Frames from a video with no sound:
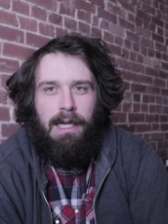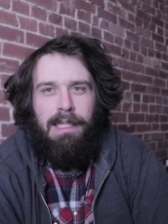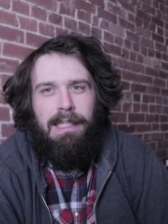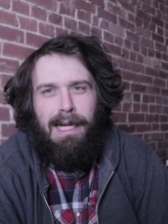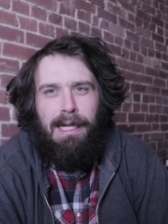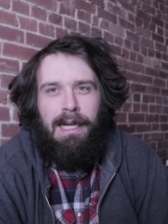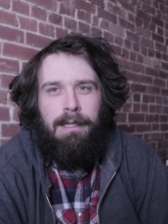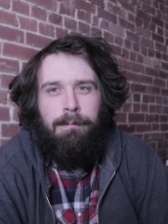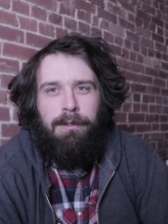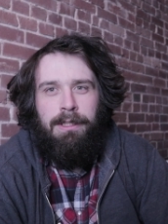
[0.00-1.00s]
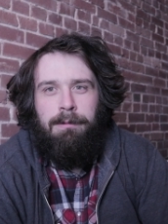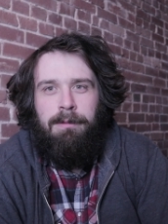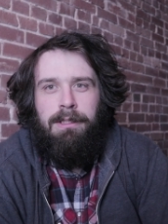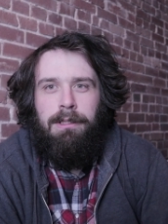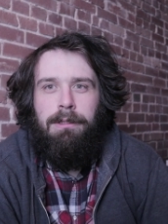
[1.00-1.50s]
And that kind of brings
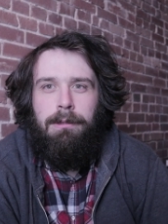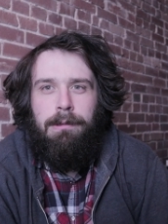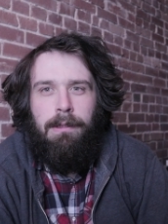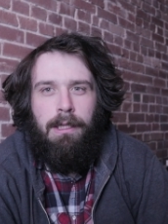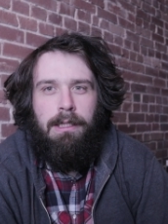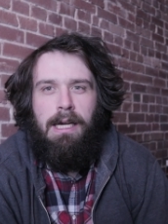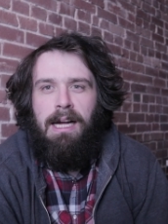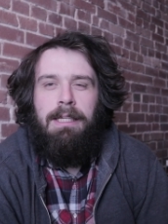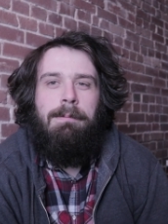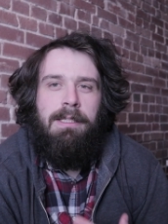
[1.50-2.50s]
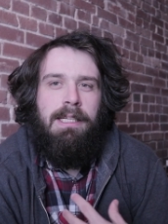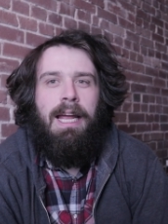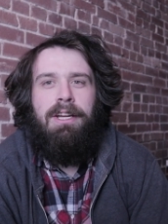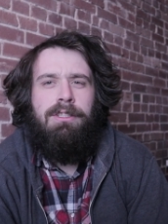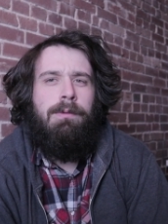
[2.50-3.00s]
me to the
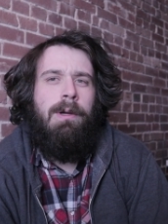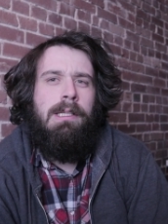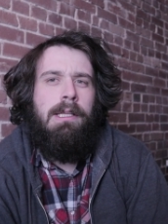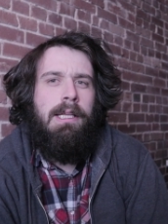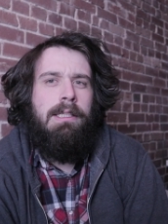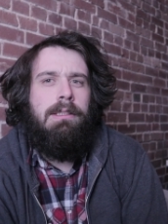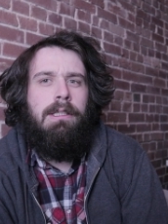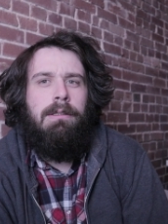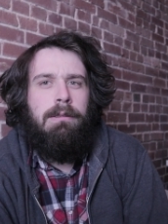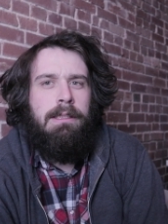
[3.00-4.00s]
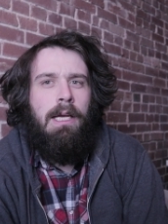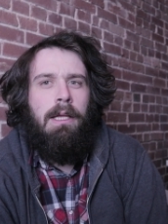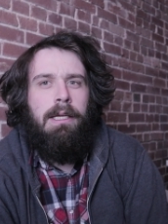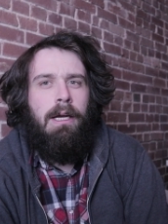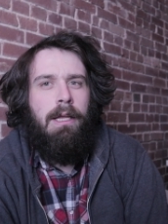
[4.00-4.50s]
documentation. One of the things they're
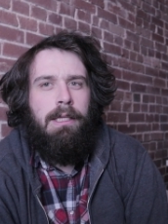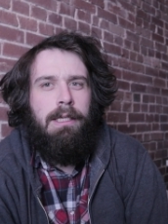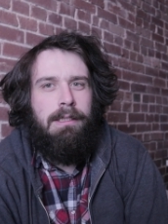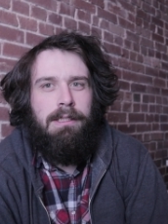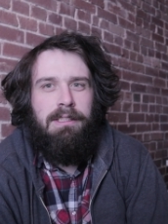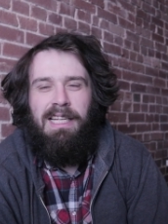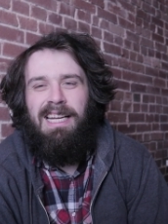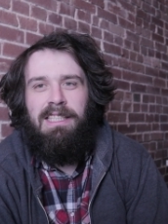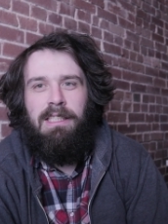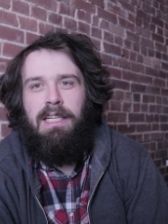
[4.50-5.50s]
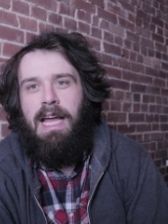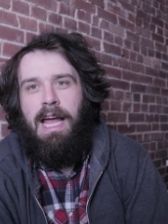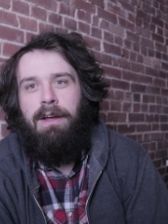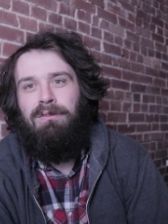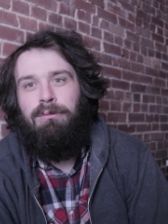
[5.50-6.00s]
selling on this is that it's going to
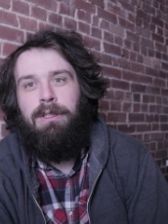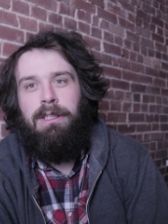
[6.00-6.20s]
have